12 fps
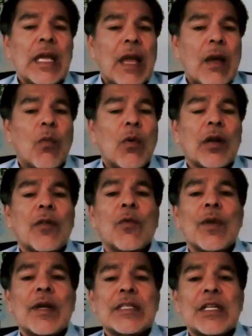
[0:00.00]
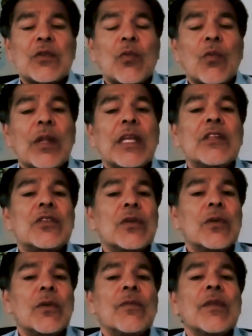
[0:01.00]
And what are the residents willing
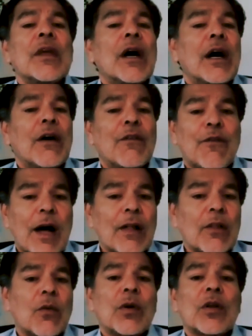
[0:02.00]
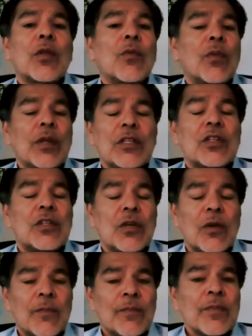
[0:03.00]
to uh, follow? What are they willing to
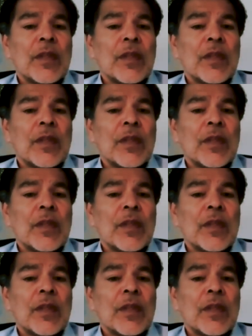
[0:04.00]
do?